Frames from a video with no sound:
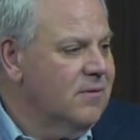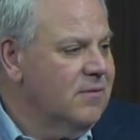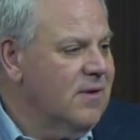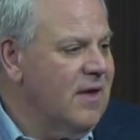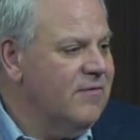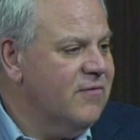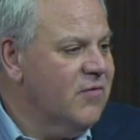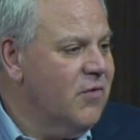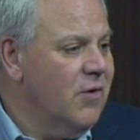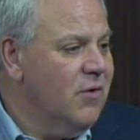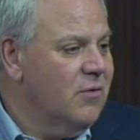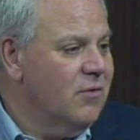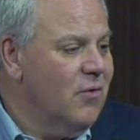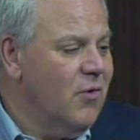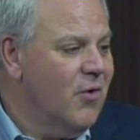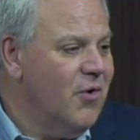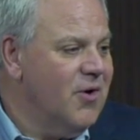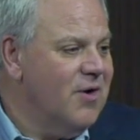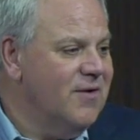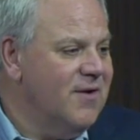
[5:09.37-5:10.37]
That's true.
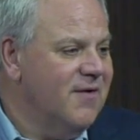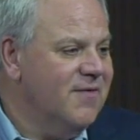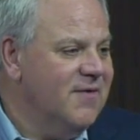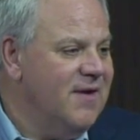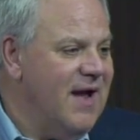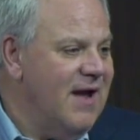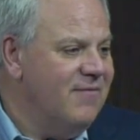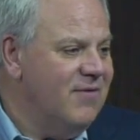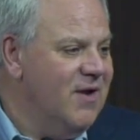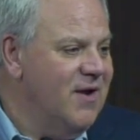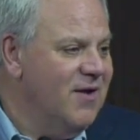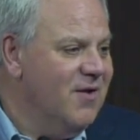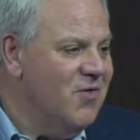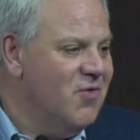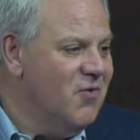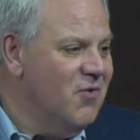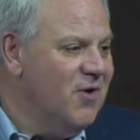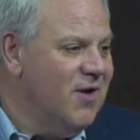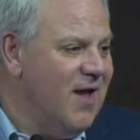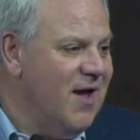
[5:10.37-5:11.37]
Oregon doesn't have any
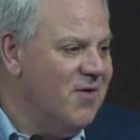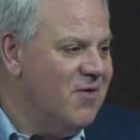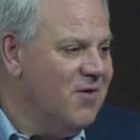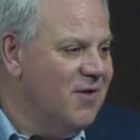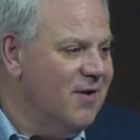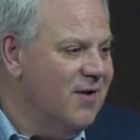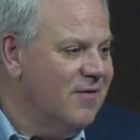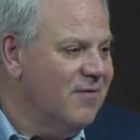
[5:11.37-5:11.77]
adjudication.